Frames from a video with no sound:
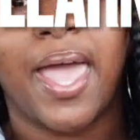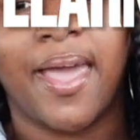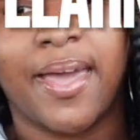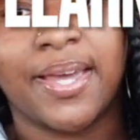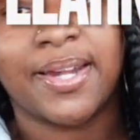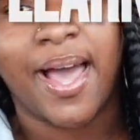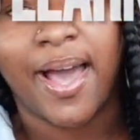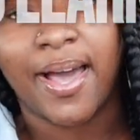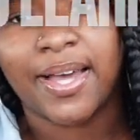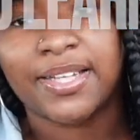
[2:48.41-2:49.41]
And
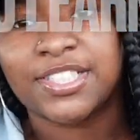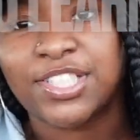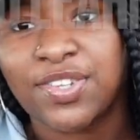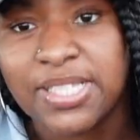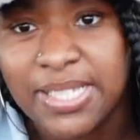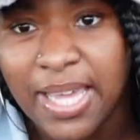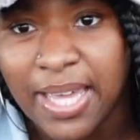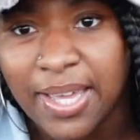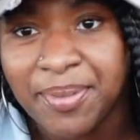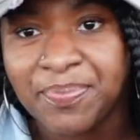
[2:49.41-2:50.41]
I shall
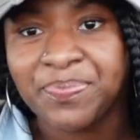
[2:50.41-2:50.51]
say,